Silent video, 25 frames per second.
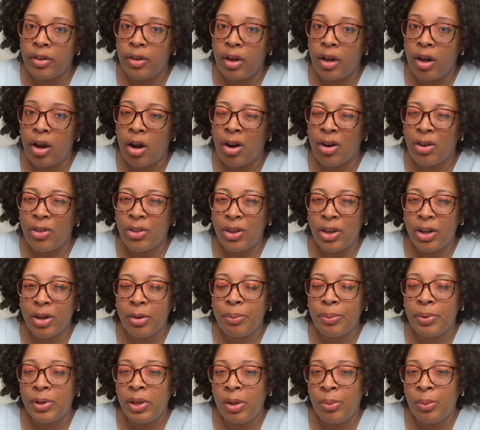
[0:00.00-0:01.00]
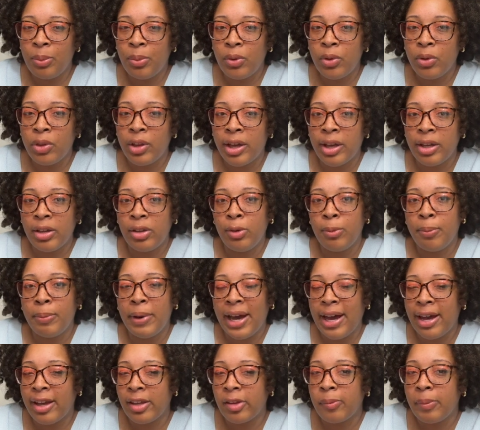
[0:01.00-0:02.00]
Are there people that you
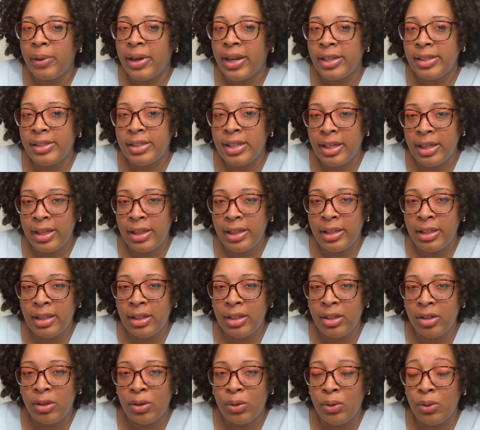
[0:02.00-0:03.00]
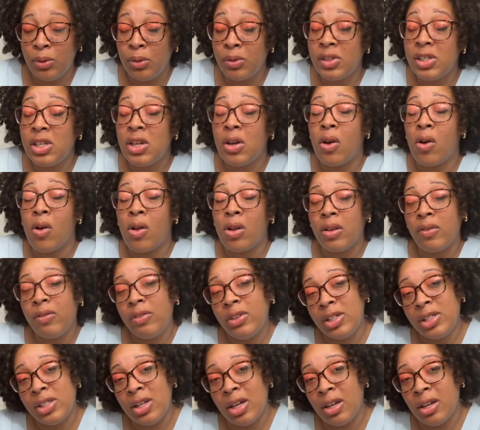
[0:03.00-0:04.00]
pass by daily who you see all of the
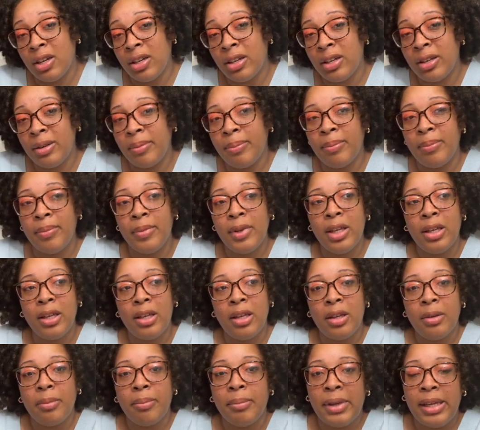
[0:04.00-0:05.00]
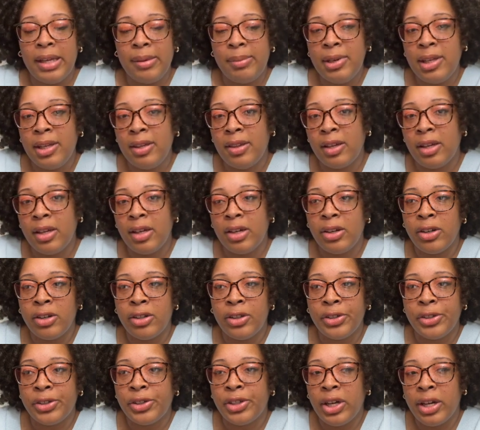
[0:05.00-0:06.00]
time? Maybe they're
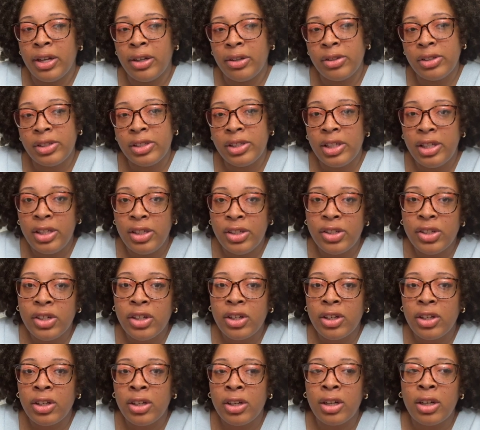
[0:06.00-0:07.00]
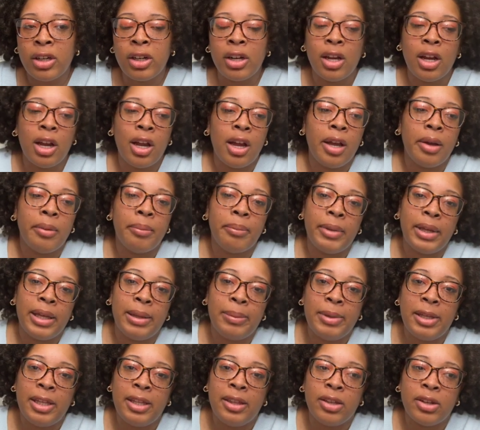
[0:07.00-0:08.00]
your child's teacher.
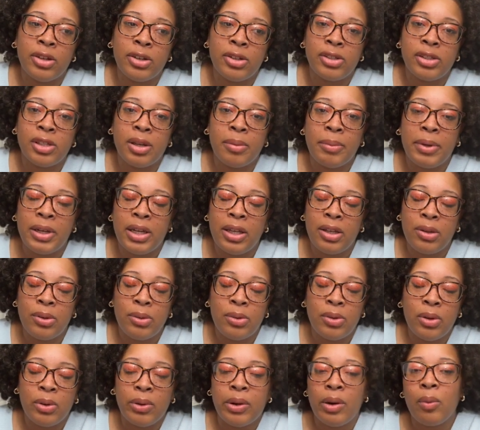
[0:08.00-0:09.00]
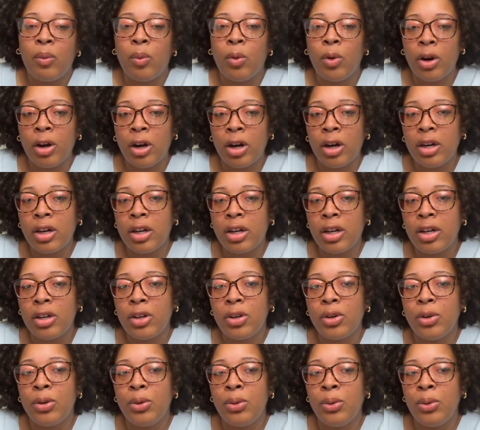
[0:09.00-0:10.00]
Maybe there's somebody you know at work
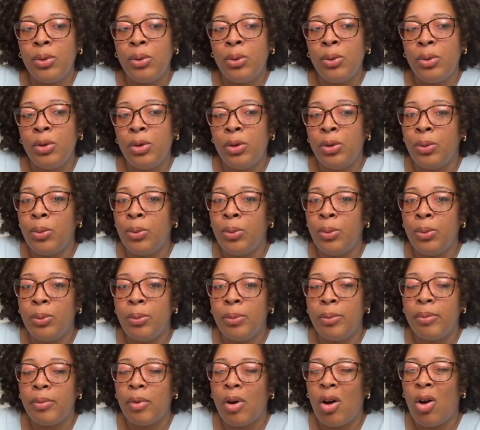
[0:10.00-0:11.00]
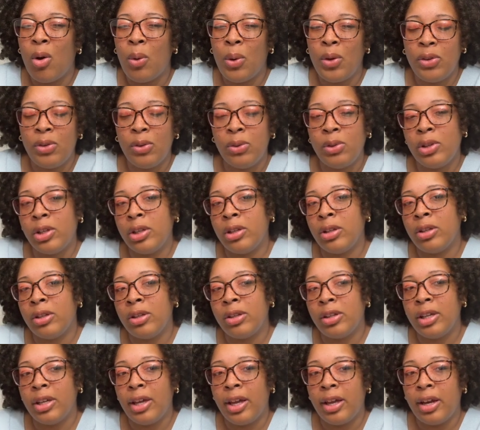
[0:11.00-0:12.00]
who you always do the
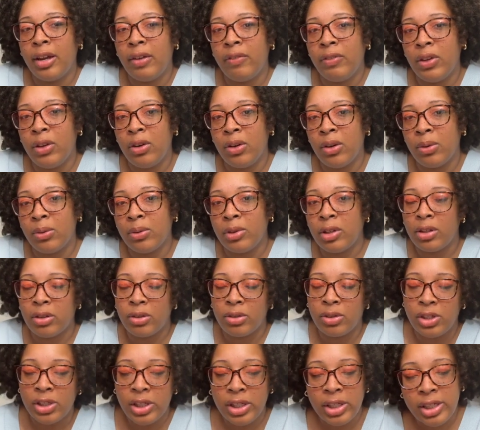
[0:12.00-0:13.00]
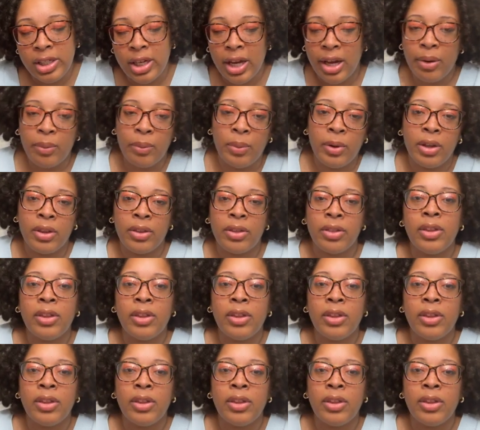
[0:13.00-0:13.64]
kind of, little chit chat with.